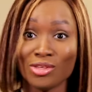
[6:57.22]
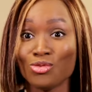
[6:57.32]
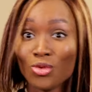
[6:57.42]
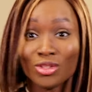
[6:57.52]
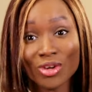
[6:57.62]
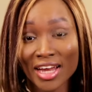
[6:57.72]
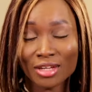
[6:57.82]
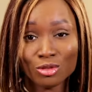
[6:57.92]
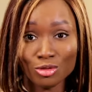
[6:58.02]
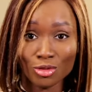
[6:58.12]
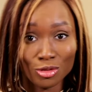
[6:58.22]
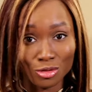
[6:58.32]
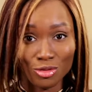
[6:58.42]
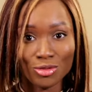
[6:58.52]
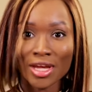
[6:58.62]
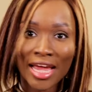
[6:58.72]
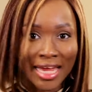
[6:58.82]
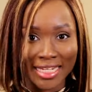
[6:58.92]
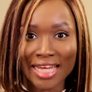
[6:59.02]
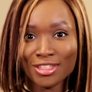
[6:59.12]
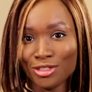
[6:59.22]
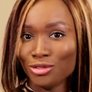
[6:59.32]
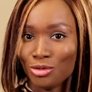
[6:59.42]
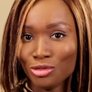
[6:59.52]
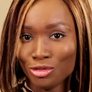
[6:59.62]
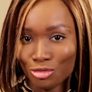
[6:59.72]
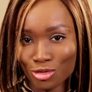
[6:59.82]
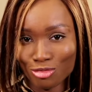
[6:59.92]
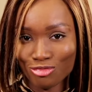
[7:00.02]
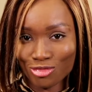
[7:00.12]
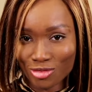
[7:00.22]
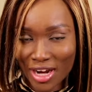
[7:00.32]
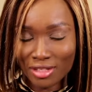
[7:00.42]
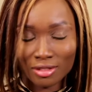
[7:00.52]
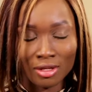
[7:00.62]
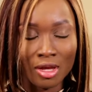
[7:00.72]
as you want others to do unto you. That's the golden rule, right?